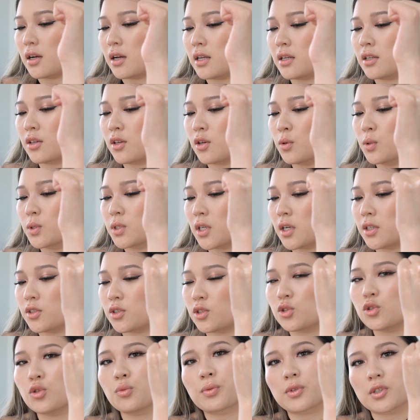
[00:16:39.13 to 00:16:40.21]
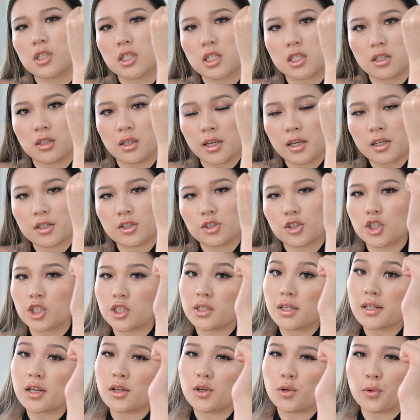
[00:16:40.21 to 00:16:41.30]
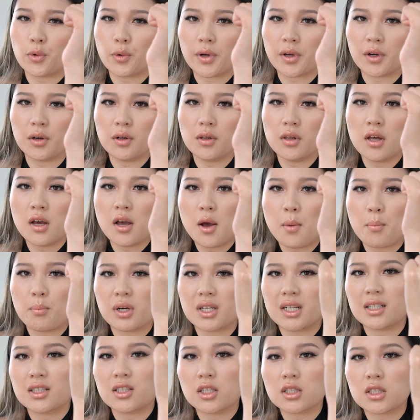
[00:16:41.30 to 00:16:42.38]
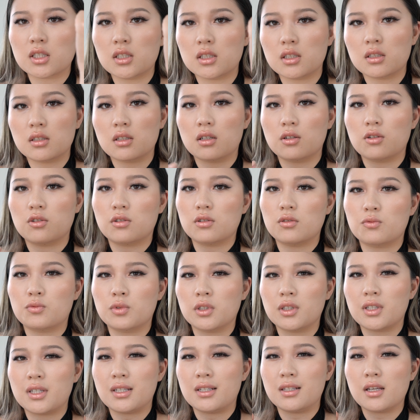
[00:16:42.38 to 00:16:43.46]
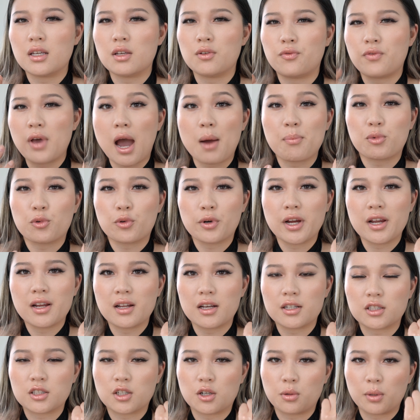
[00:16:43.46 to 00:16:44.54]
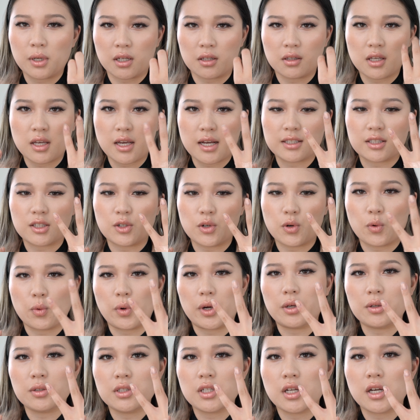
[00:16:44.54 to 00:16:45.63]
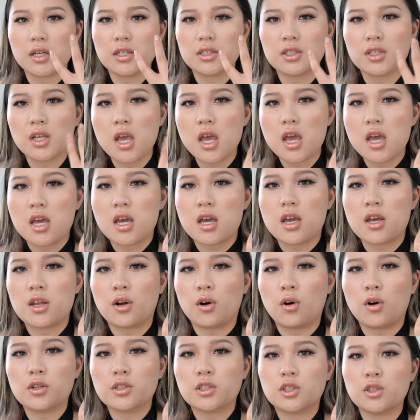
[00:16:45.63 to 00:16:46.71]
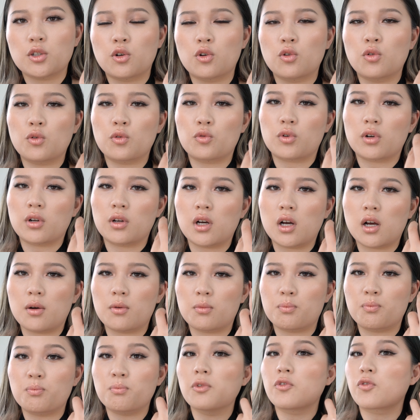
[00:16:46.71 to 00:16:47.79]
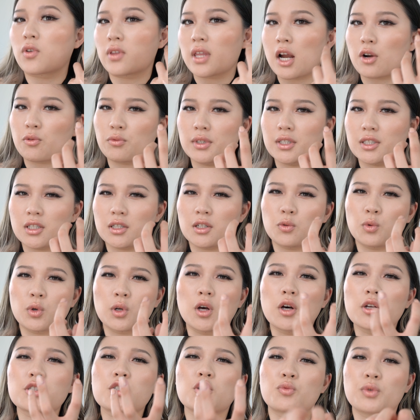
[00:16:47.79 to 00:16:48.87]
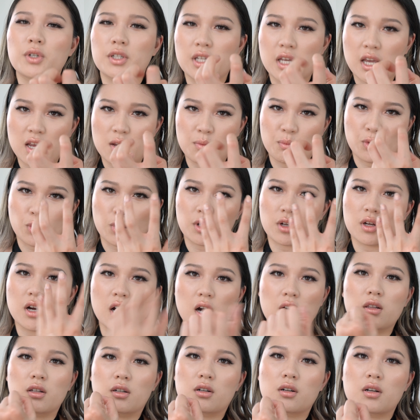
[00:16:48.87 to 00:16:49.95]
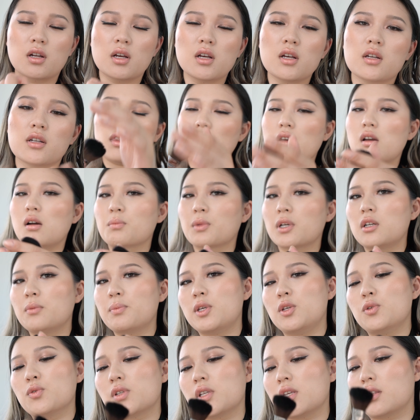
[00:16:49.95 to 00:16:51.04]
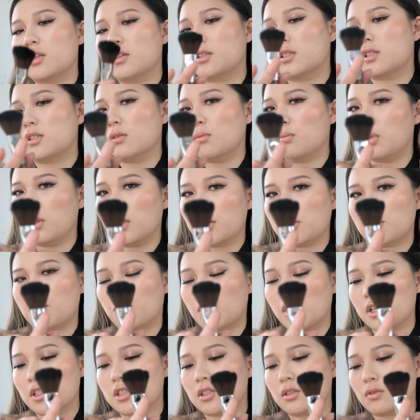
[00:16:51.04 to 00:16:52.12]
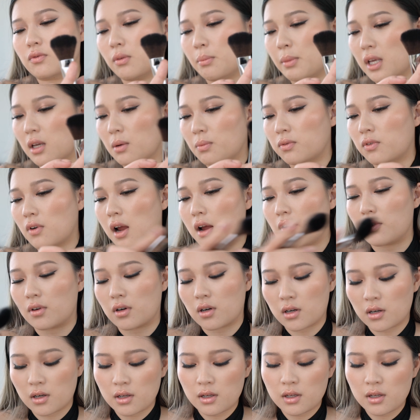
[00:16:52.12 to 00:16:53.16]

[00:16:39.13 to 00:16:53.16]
And it goes on super slick, just like an oil, but it doesn't really evaporate as quickly as an oil does. It also, for that reason, it would also retain more color. I'm gonna be using this blush brush from Makeup Forever.